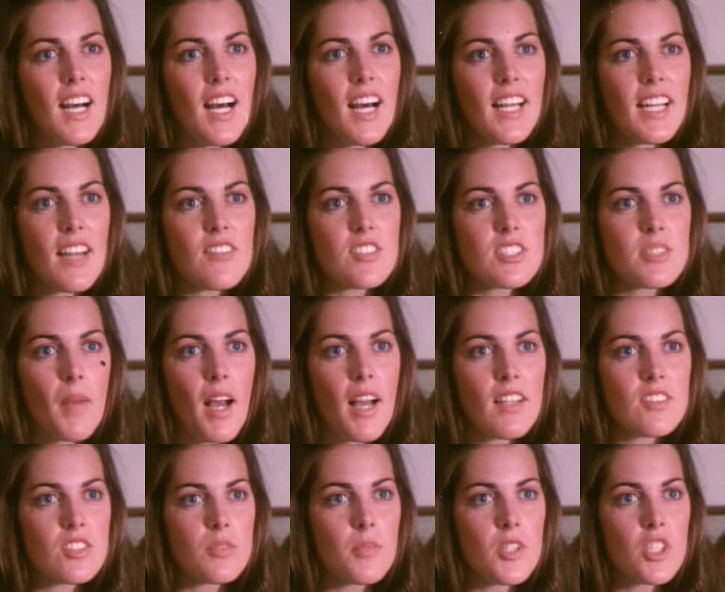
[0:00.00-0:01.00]
Somebody in
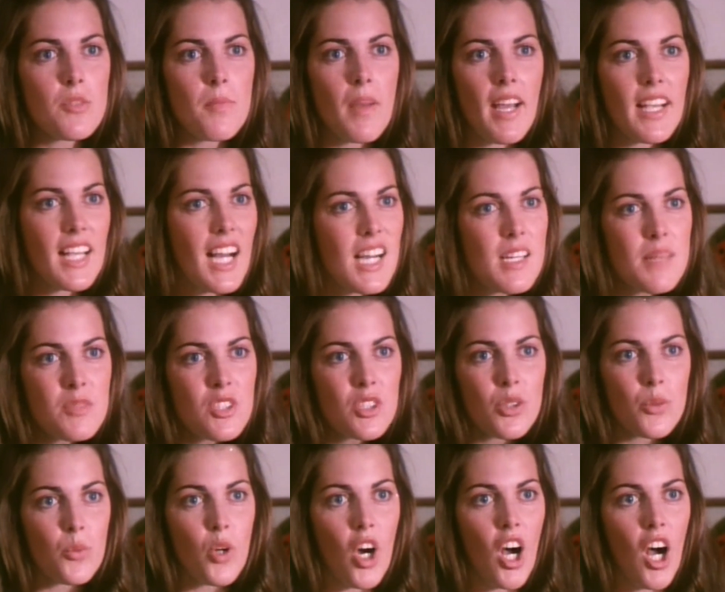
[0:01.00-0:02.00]
the movie, I think it's
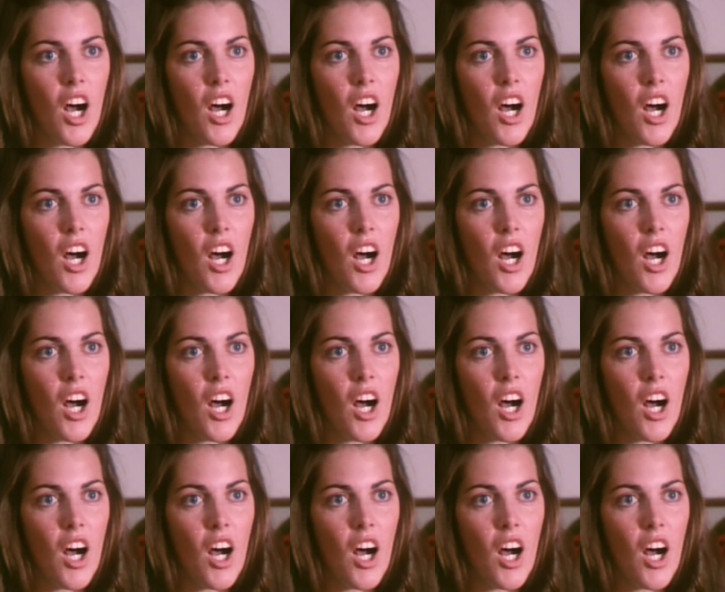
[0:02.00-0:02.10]
I